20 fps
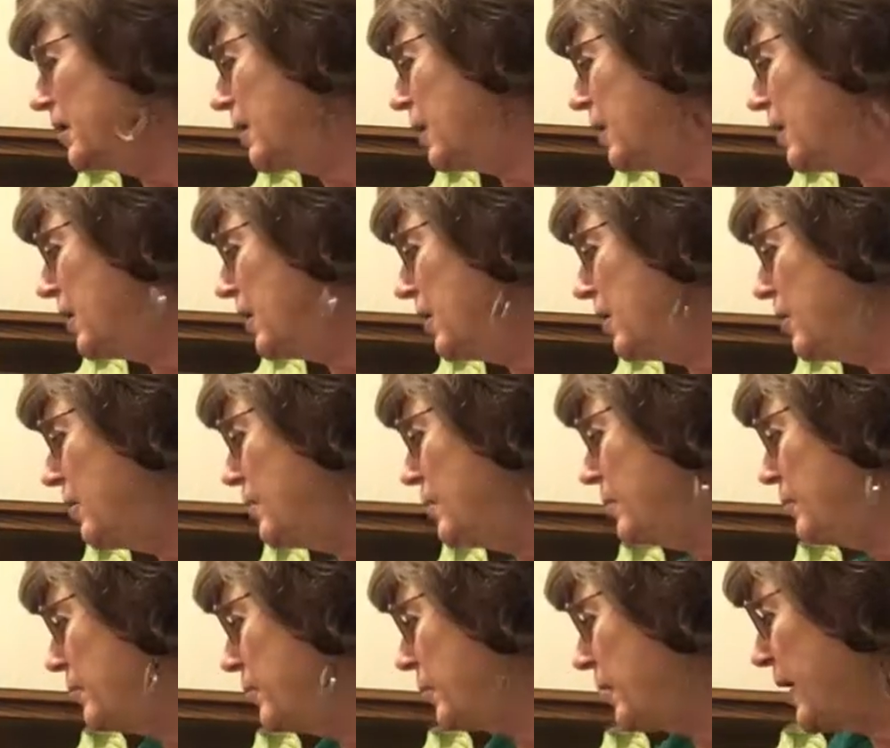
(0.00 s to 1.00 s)

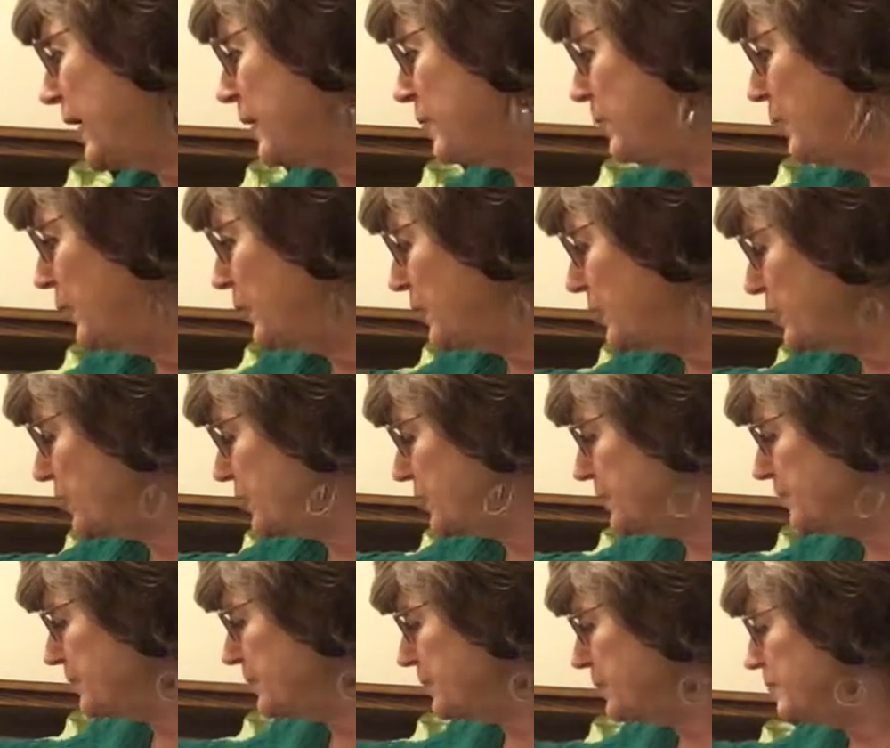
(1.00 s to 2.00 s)
Black Bush,
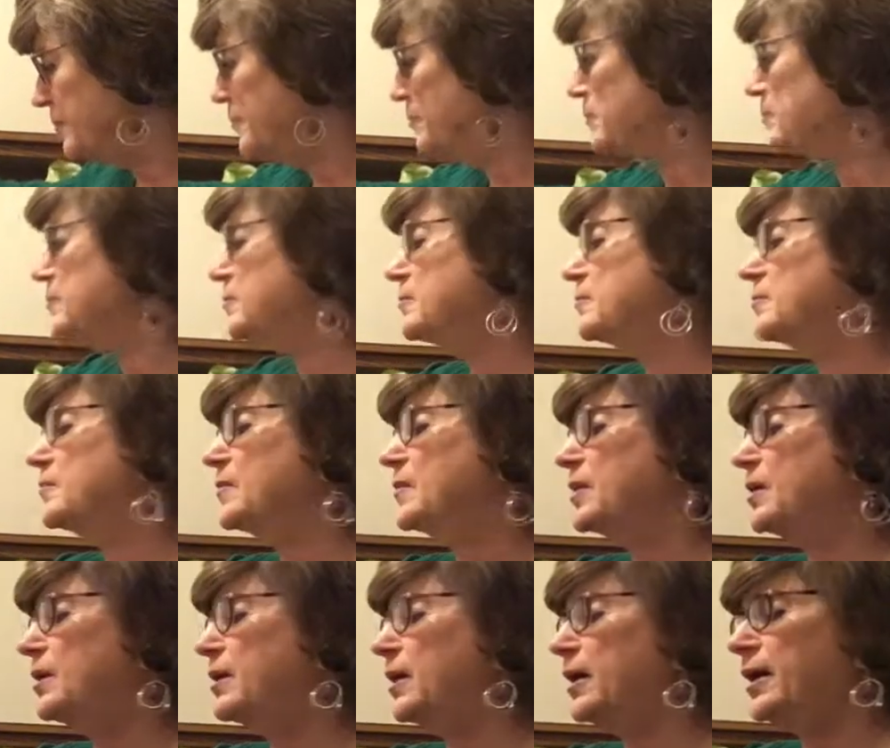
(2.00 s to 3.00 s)

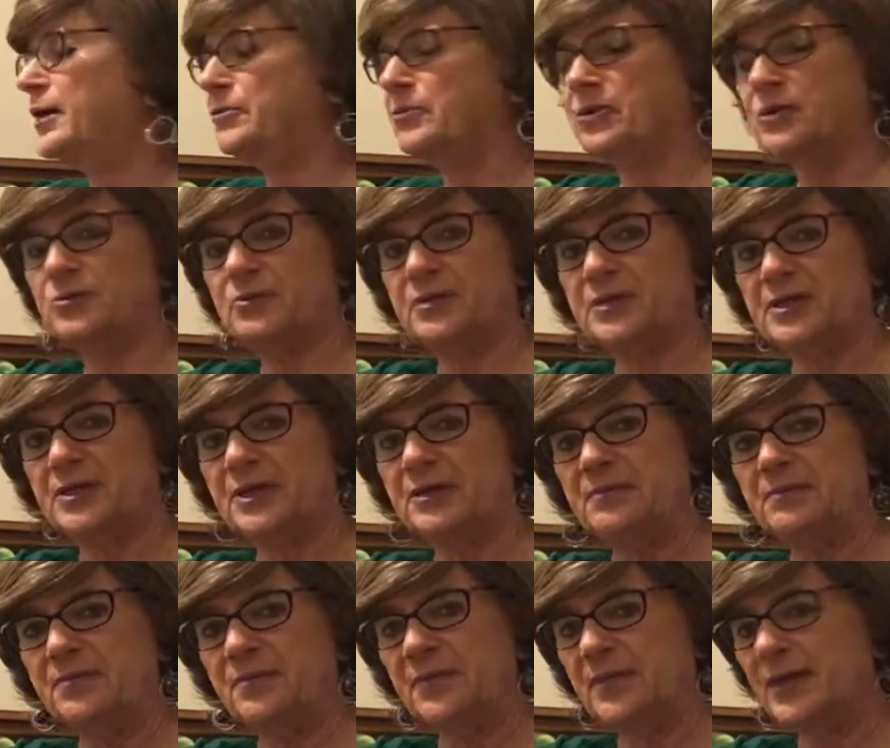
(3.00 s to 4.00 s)
Irish whiskey.